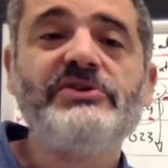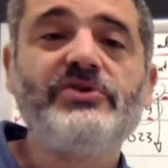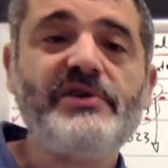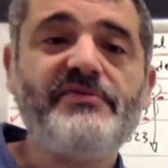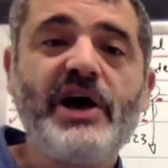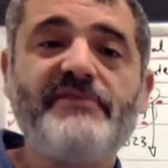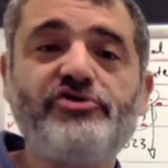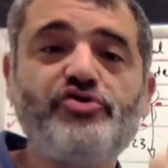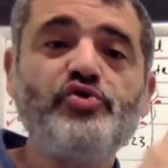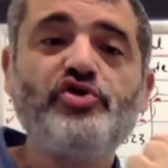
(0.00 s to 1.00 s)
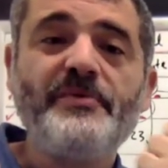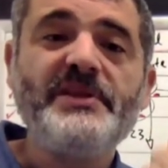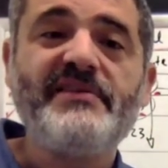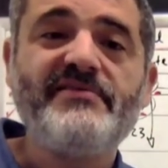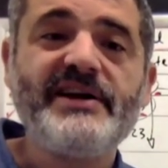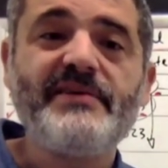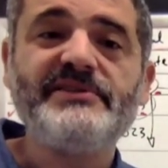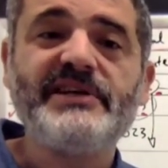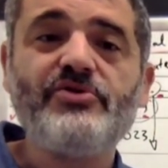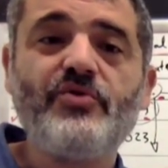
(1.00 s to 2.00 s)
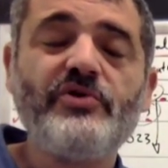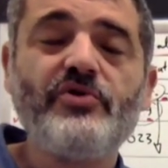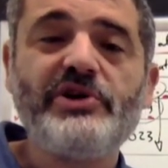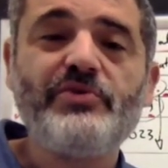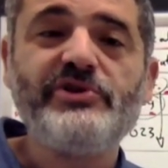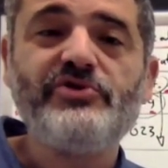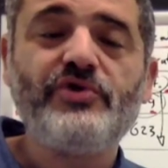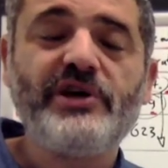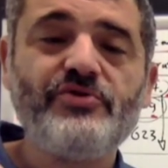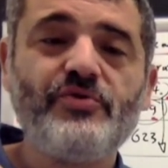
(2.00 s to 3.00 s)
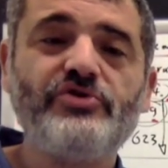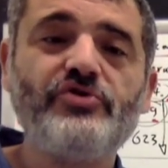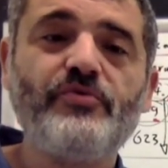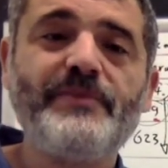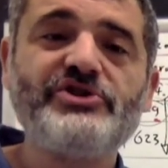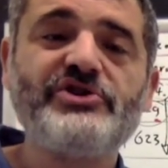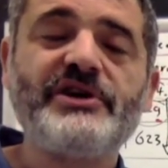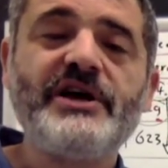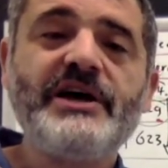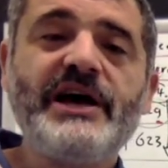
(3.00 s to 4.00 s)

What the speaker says: So if you have two nominal variables and you want to measure